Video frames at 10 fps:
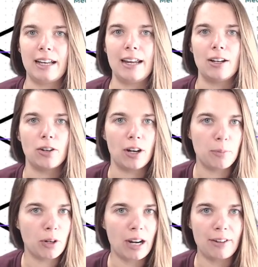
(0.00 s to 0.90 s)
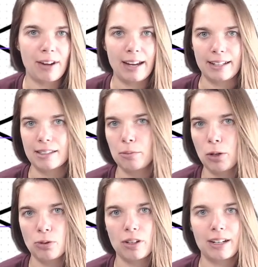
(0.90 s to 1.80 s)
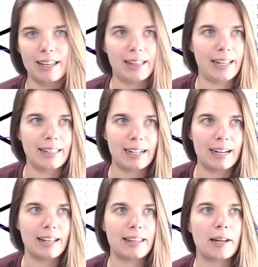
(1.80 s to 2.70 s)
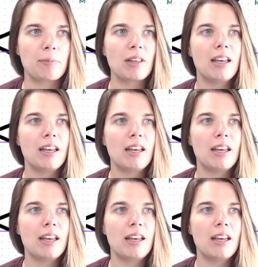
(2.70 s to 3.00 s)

like, or a book I read and some notes on it, like that kind of thing.